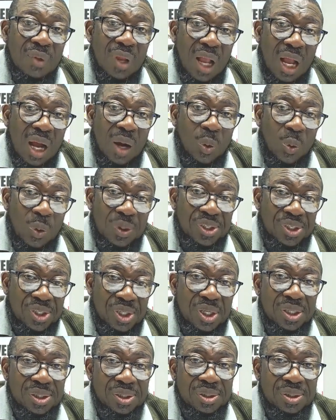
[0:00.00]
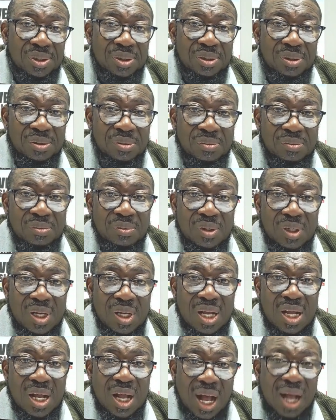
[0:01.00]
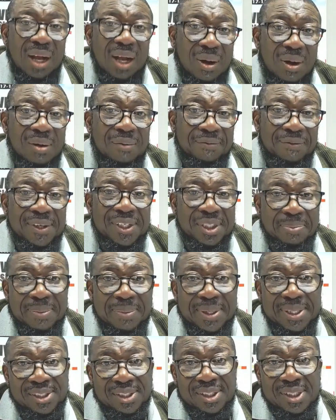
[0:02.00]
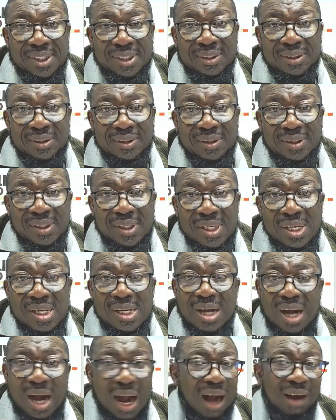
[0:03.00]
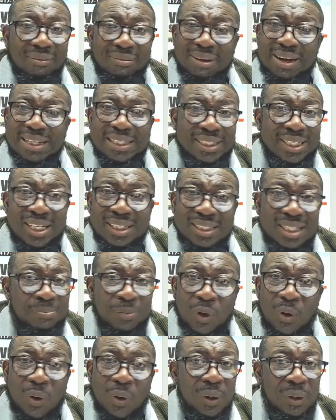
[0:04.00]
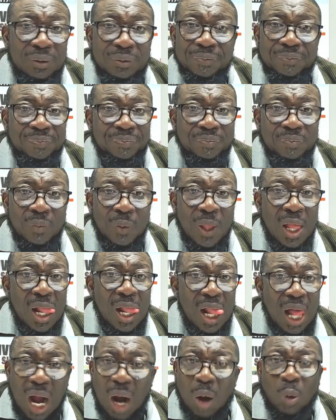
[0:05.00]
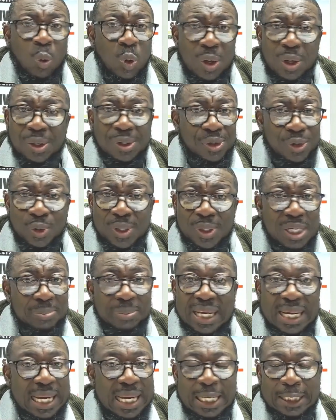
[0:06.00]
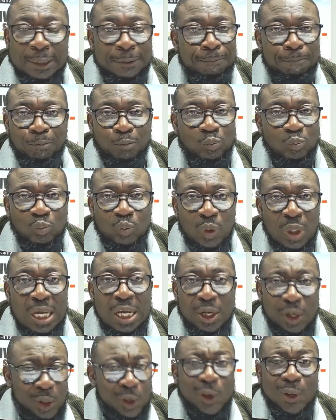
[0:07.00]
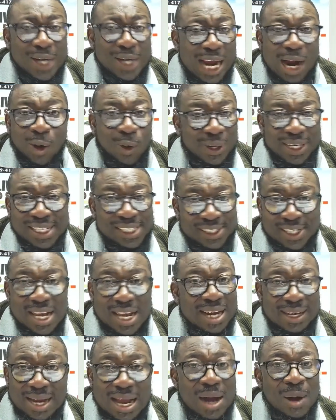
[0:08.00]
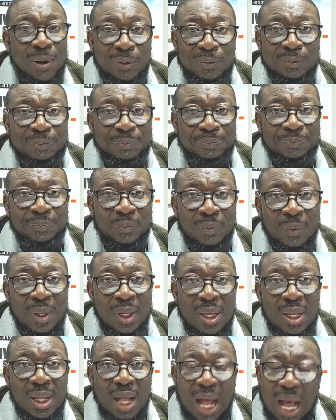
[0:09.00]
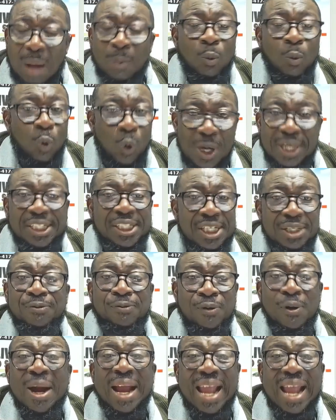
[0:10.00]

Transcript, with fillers: I will change. I confess my sin. I reject them all. I will not do them again. Lord, I understand now I'm waiting for